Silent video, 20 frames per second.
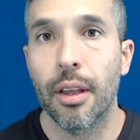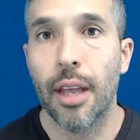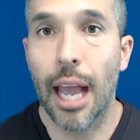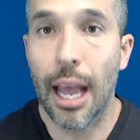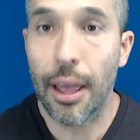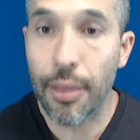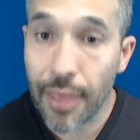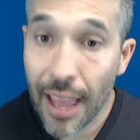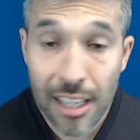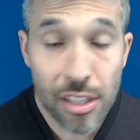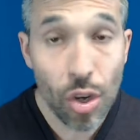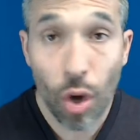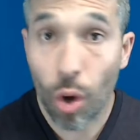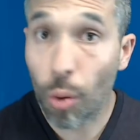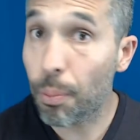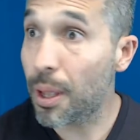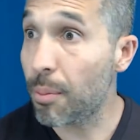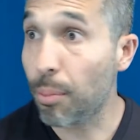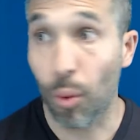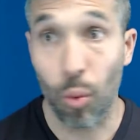And that's all
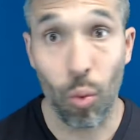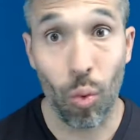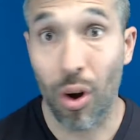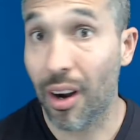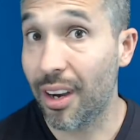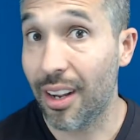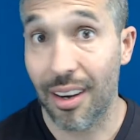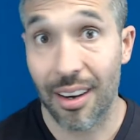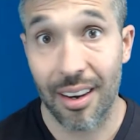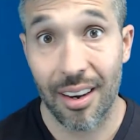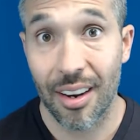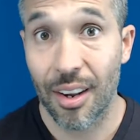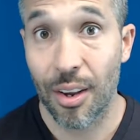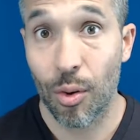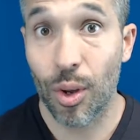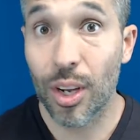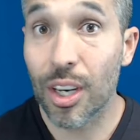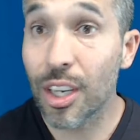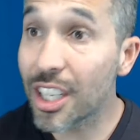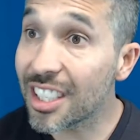people wanted.
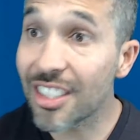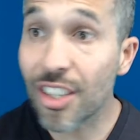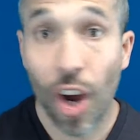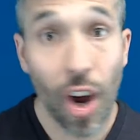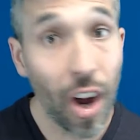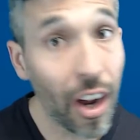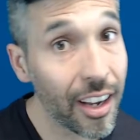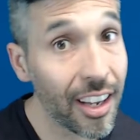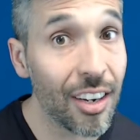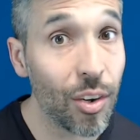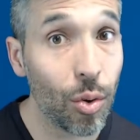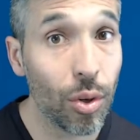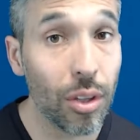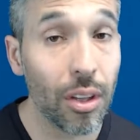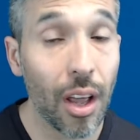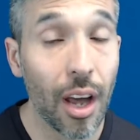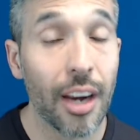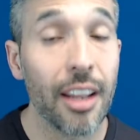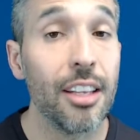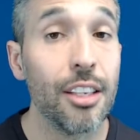In talking to a
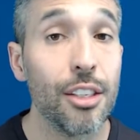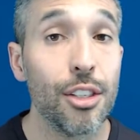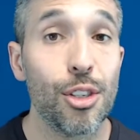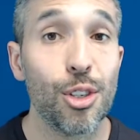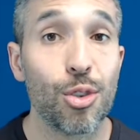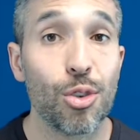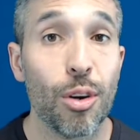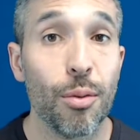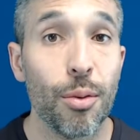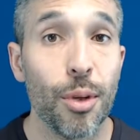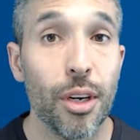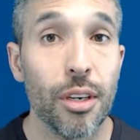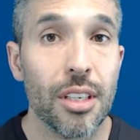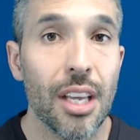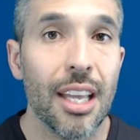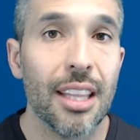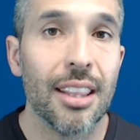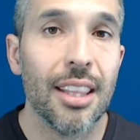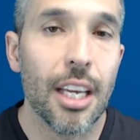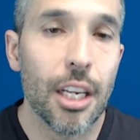lot of these distributors,
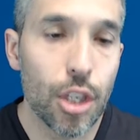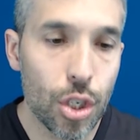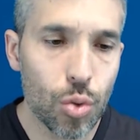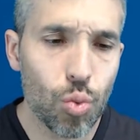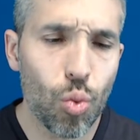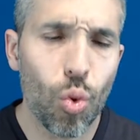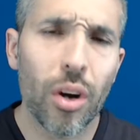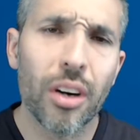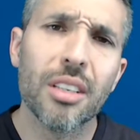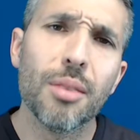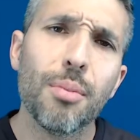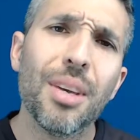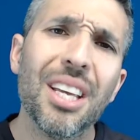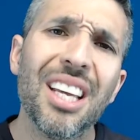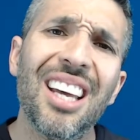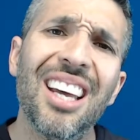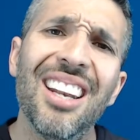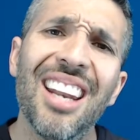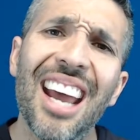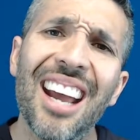they just wanted to be
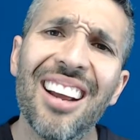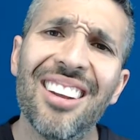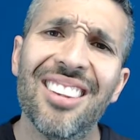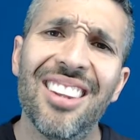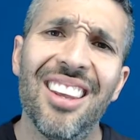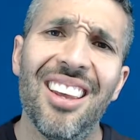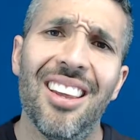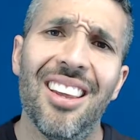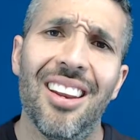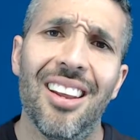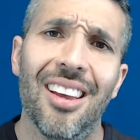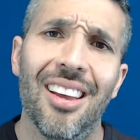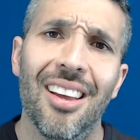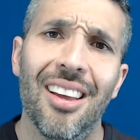connected.